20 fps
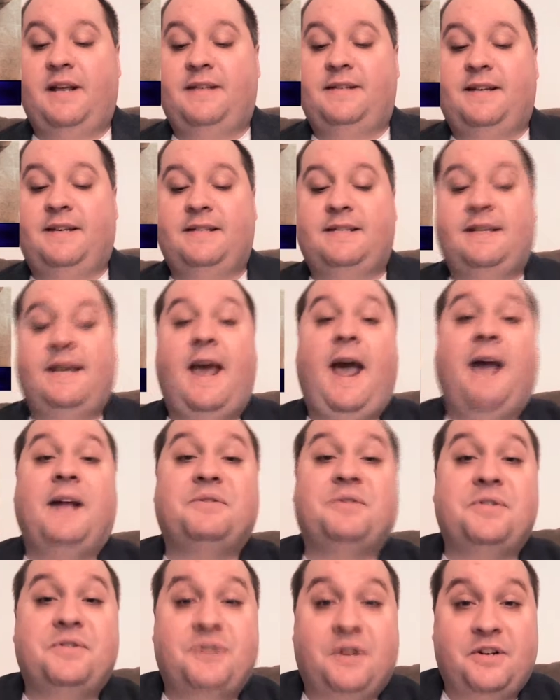says cats
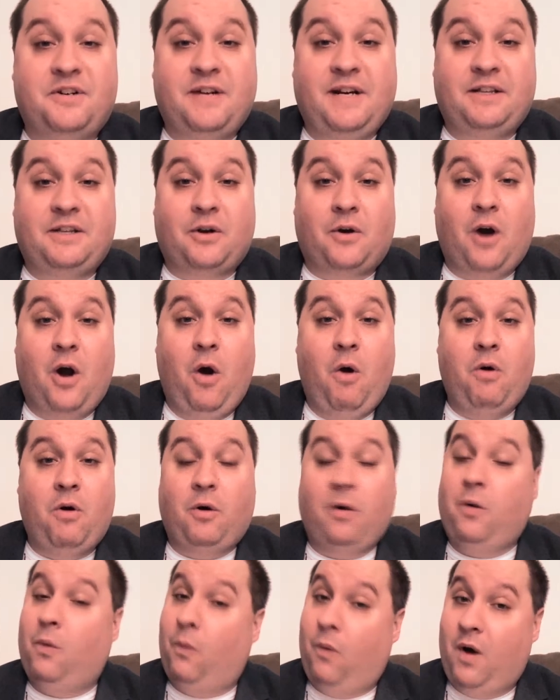will start to eat their
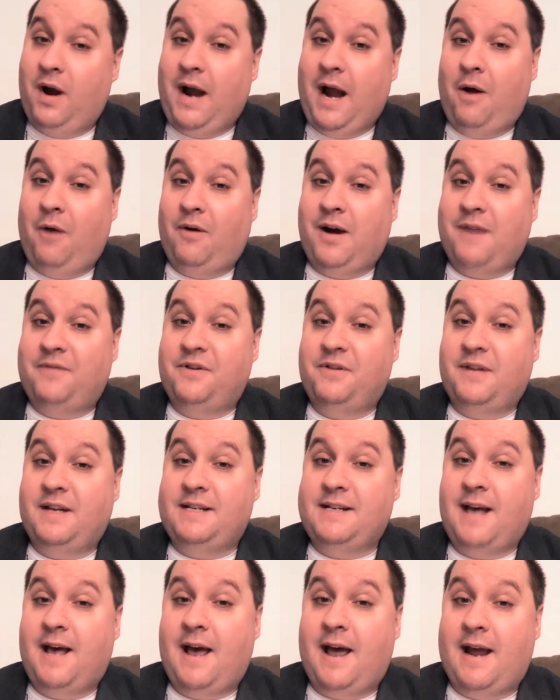owner one hour after they
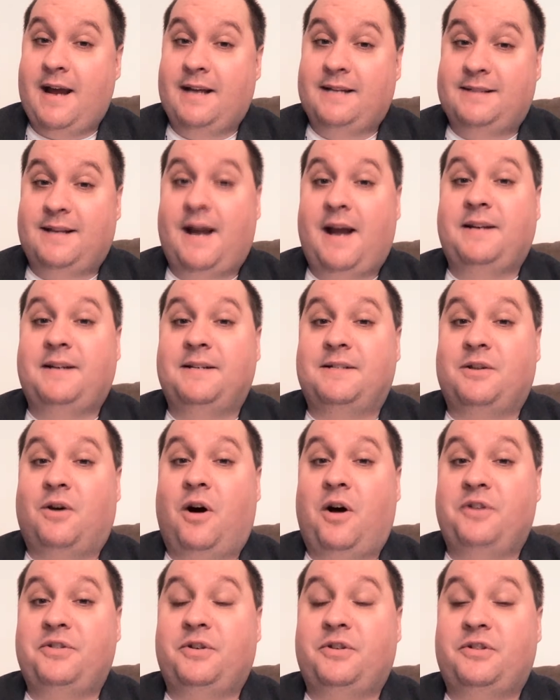die. Scientists are
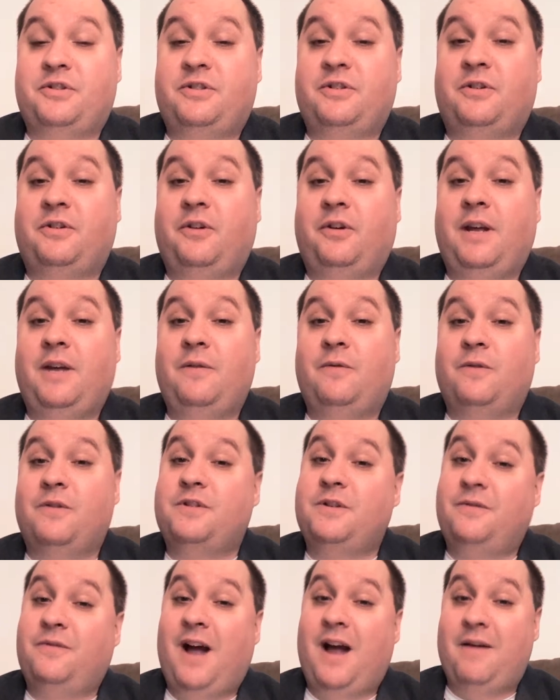also still looking for
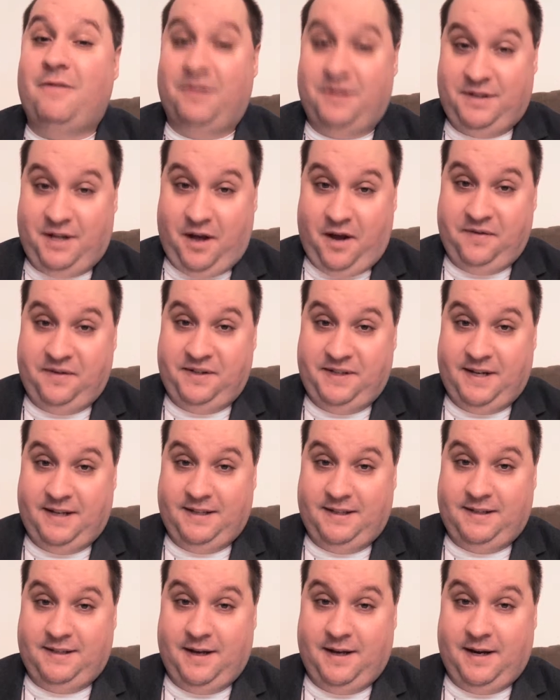survivors of
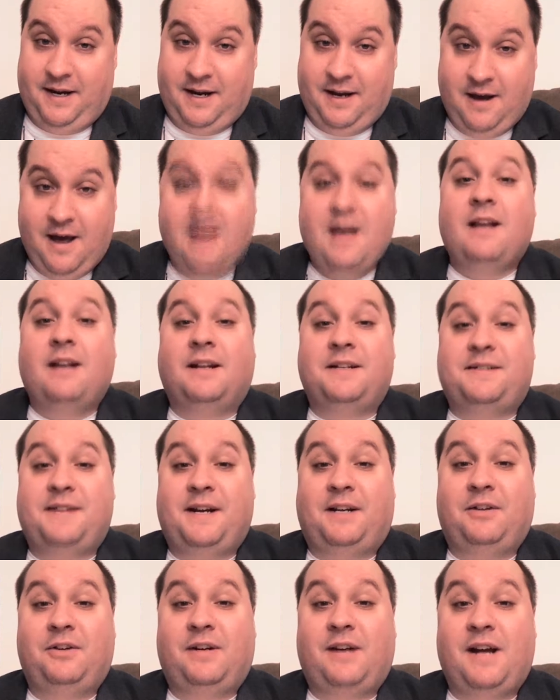said study. Let's
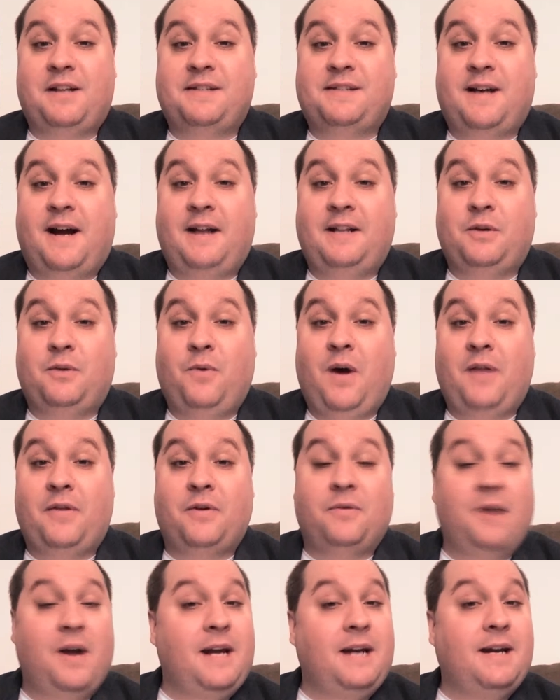take a look outside the
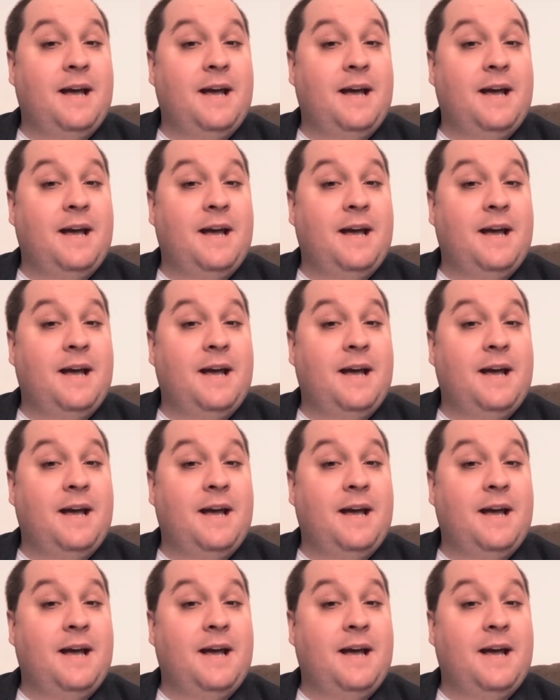weather right